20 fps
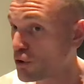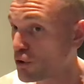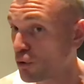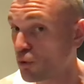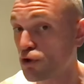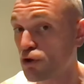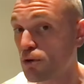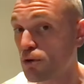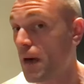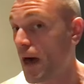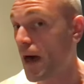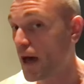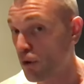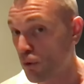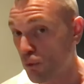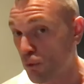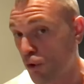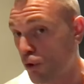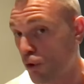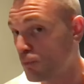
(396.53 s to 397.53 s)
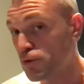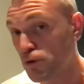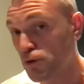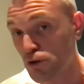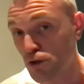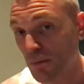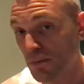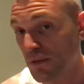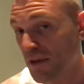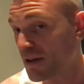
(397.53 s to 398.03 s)
do some battle ropes or
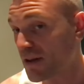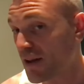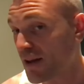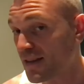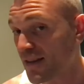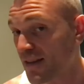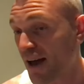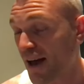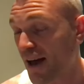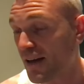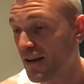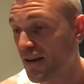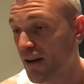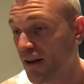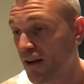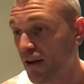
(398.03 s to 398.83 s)
something like that.